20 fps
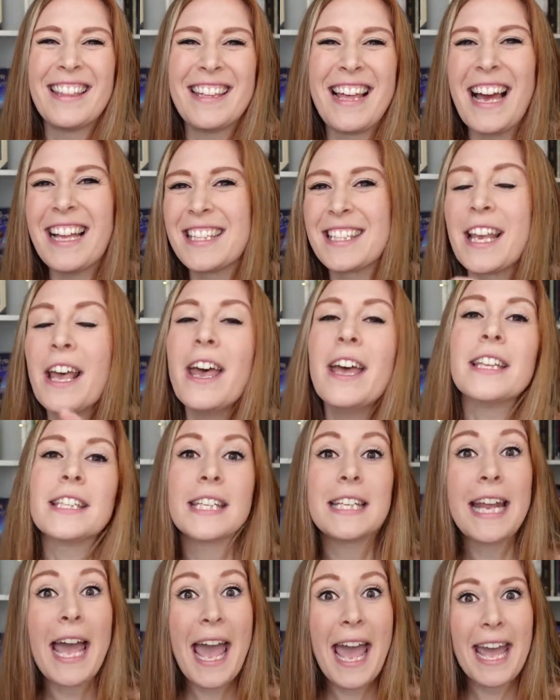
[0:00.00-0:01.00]
That's
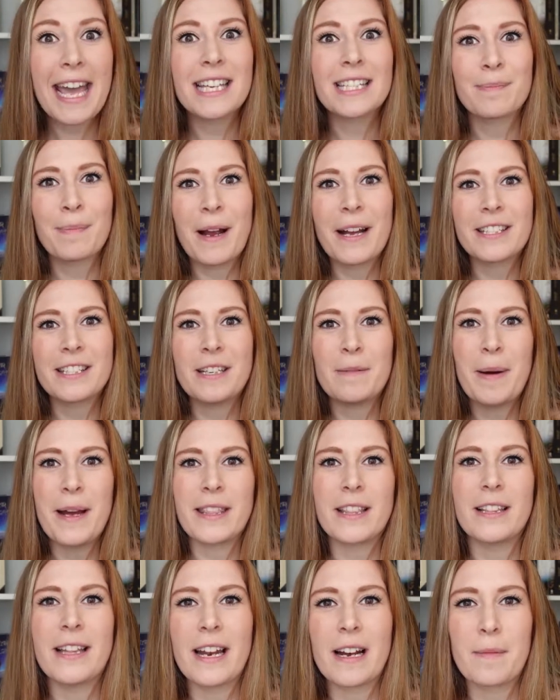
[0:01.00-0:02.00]
today is brought to you by
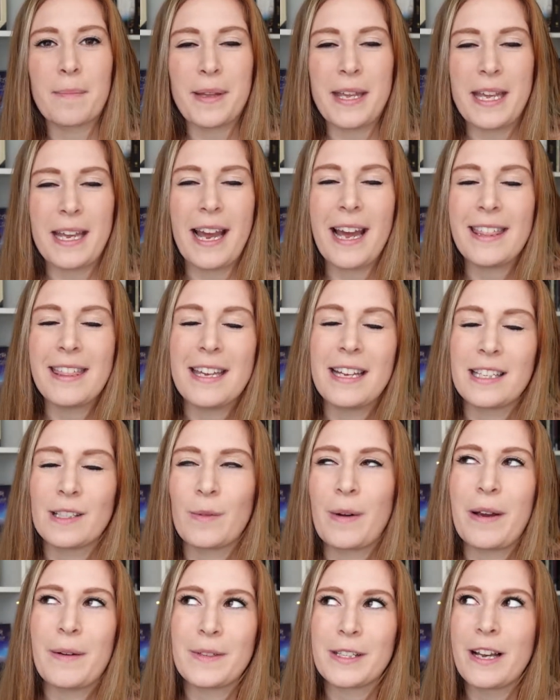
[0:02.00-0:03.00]
the letter P, I think is
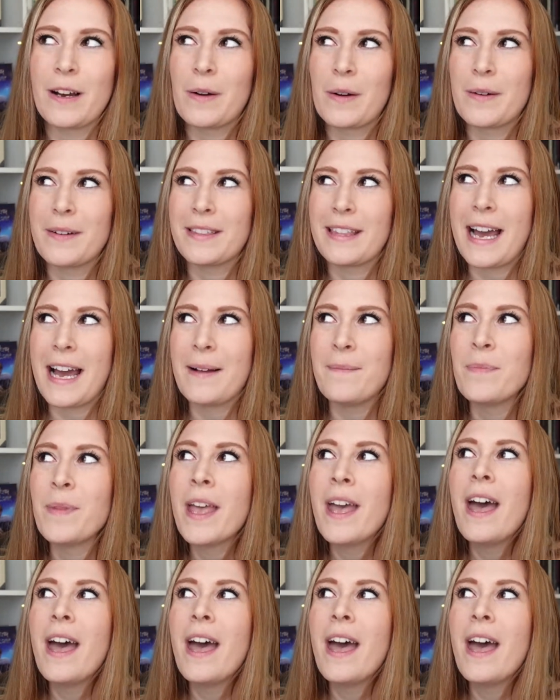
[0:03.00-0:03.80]
where I was going with that.